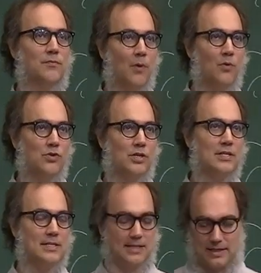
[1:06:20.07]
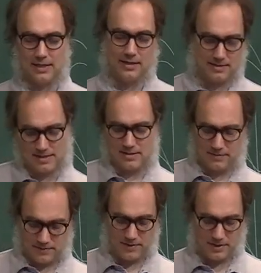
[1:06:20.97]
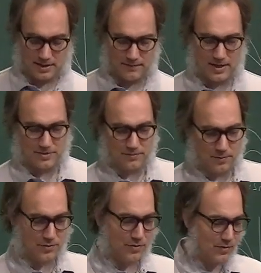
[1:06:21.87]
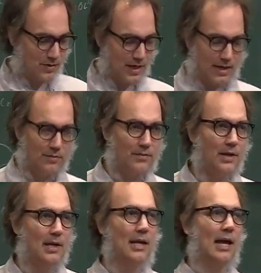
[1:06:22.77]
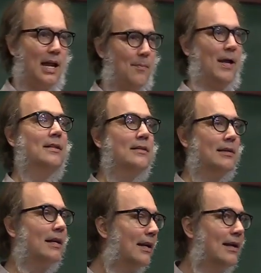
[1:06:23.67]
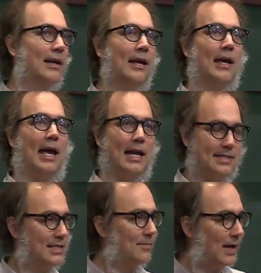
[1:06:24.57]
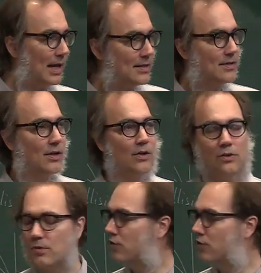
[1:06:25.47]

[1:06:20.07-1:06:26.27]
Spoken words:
motions, and then with the equation of motion, you do kind of elementary estimate to